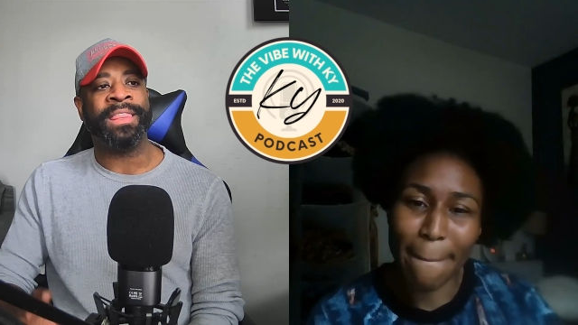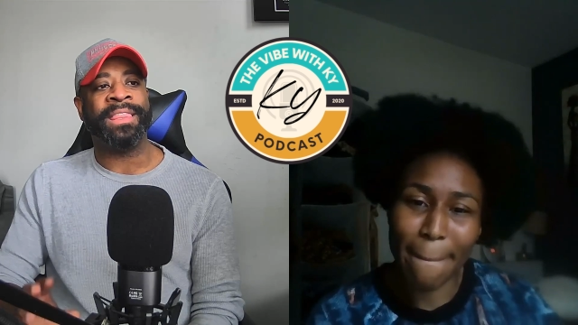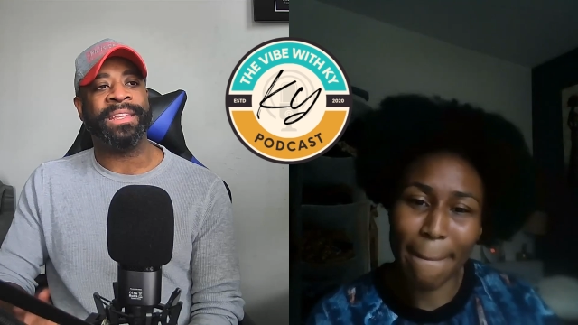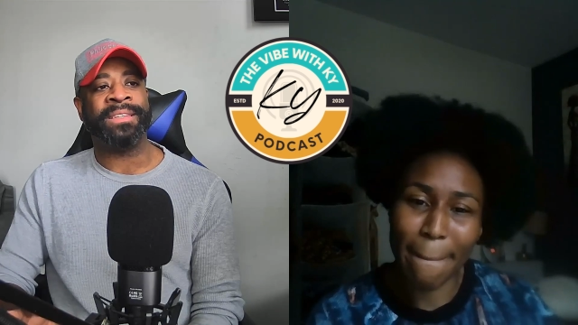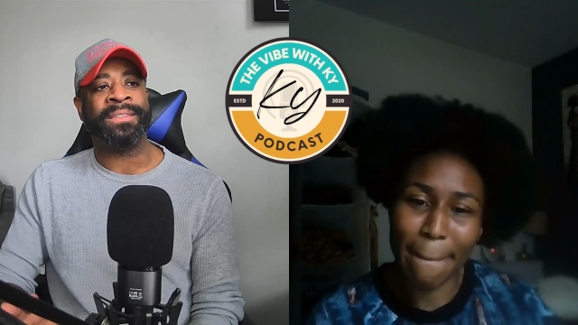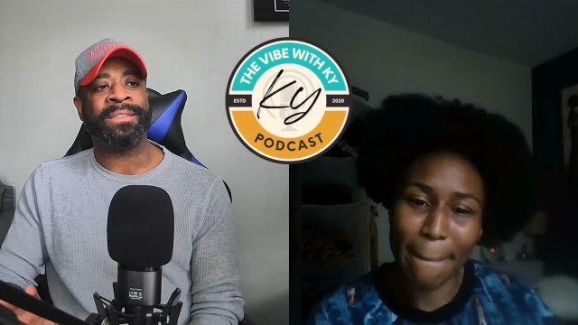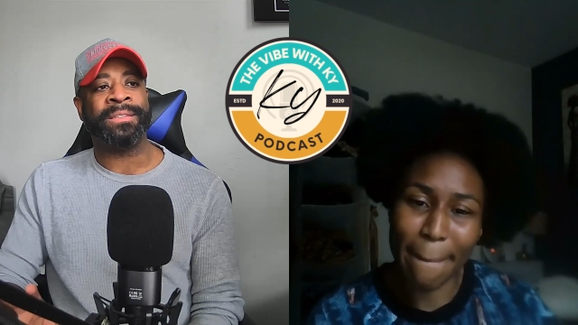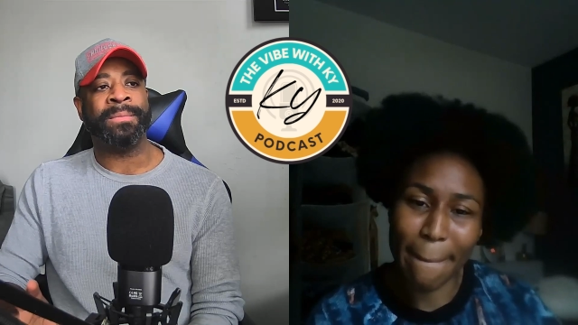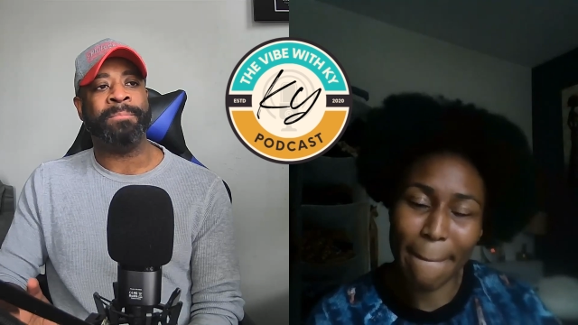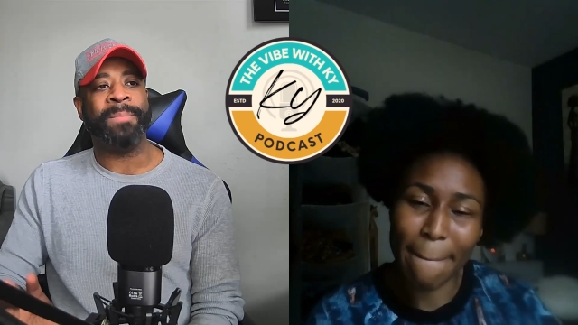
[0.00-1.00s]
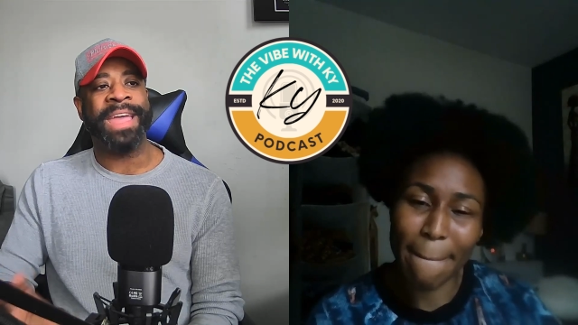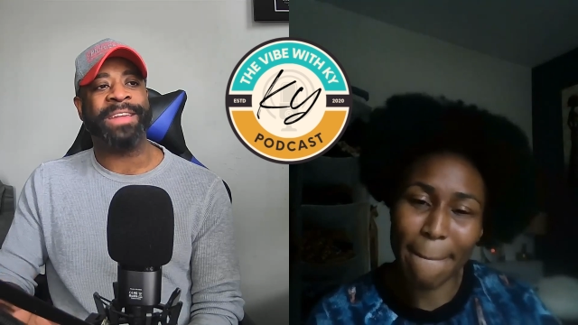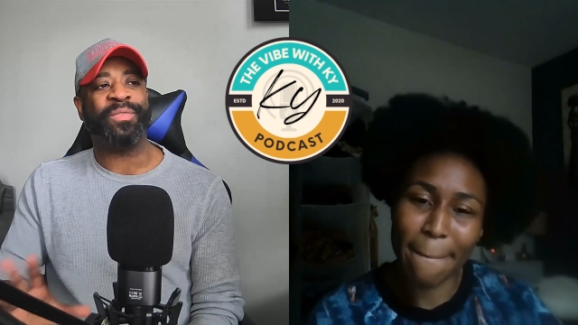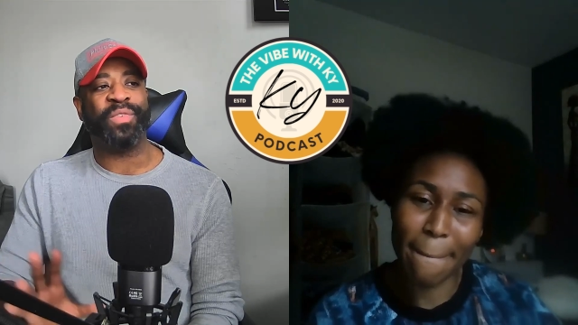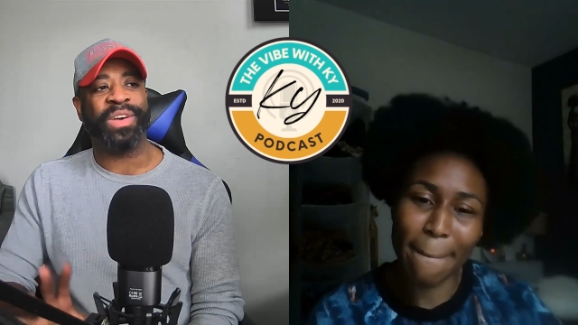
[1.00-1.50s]
Speaker 1: this
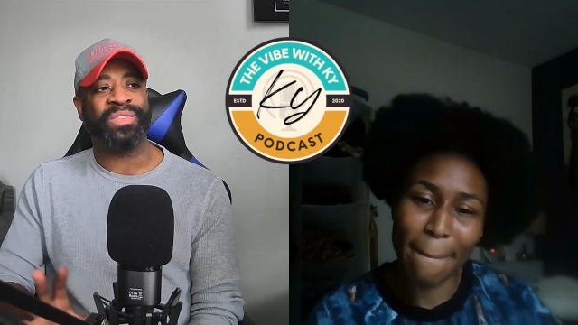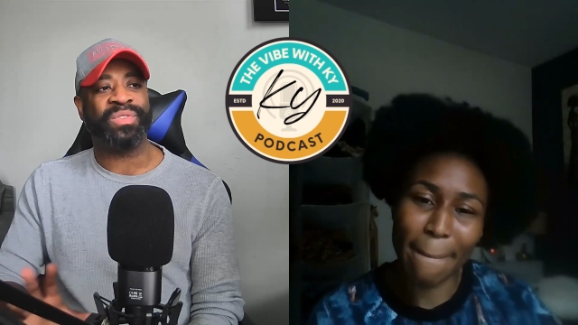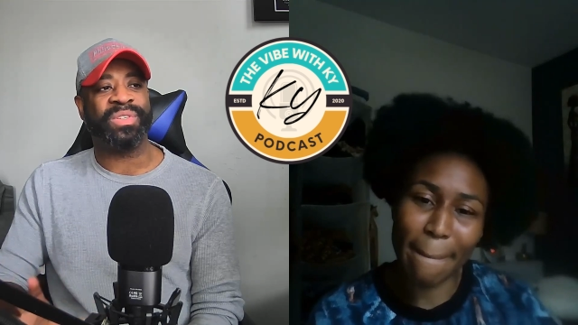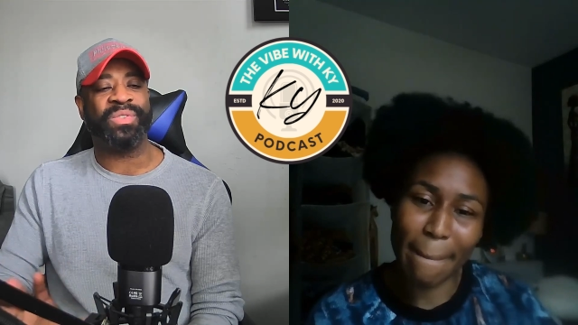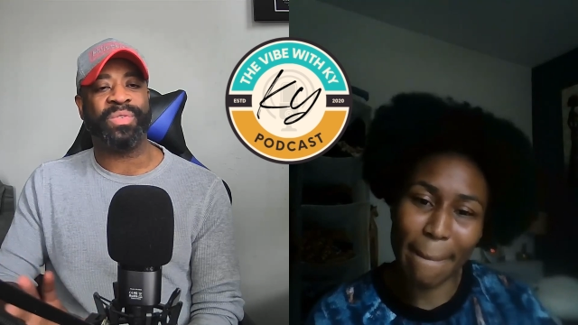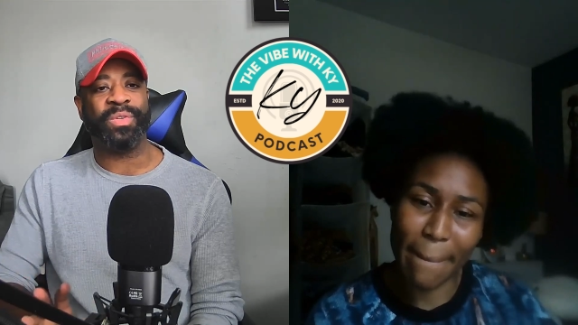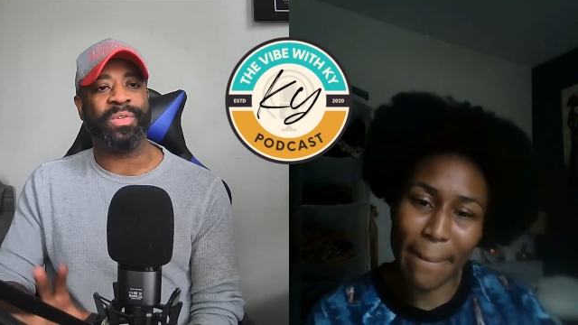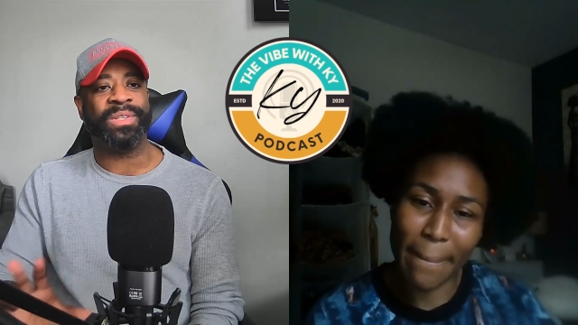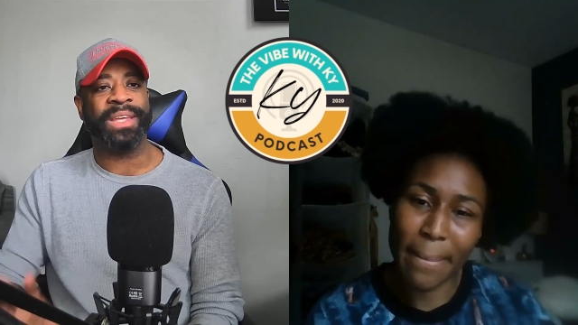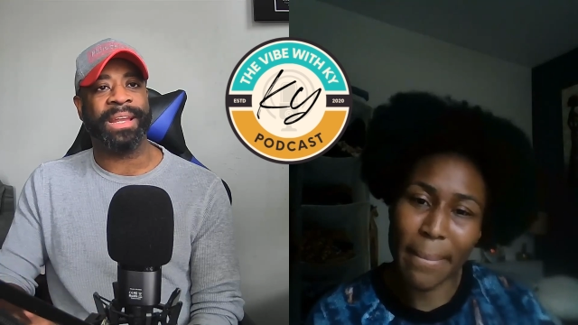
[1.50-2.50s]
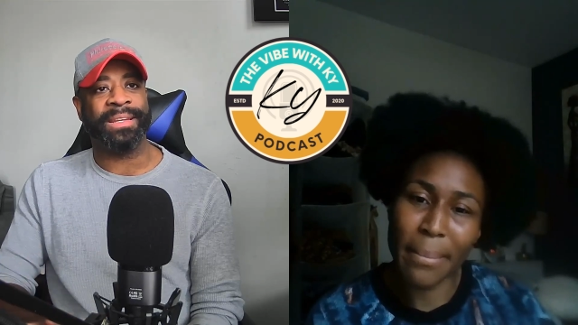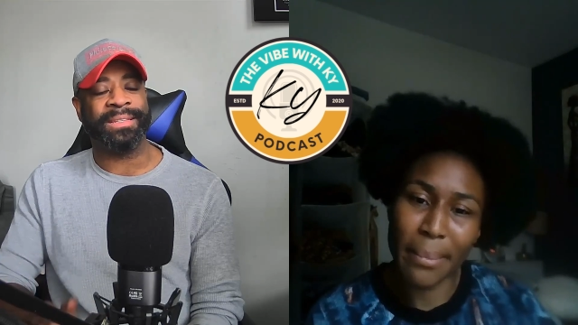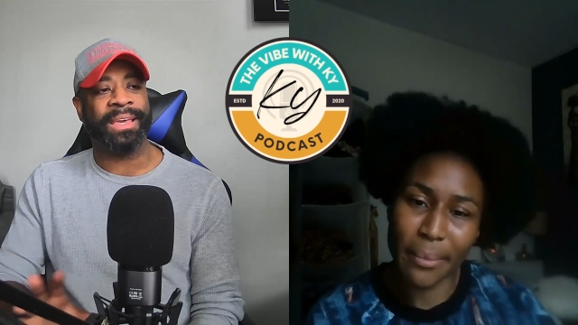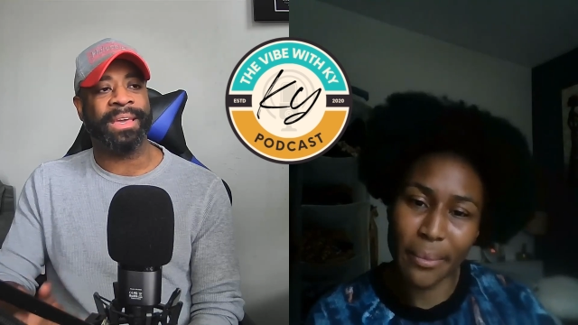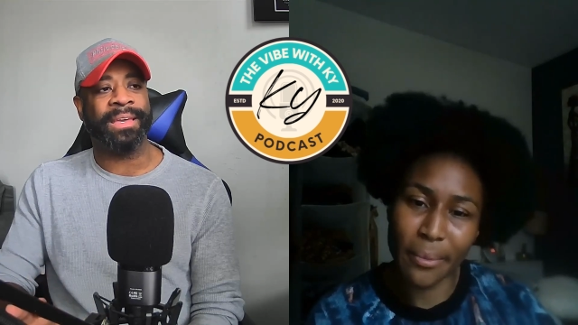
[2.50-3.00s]
manifests into your
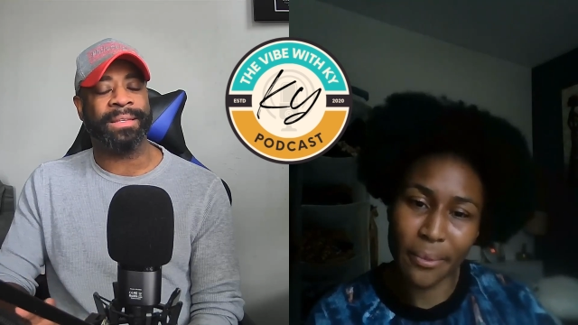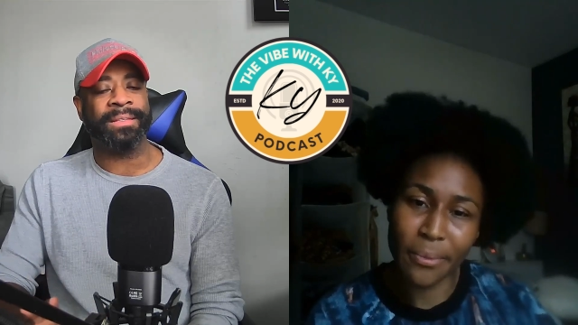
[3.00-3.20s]
day-to-day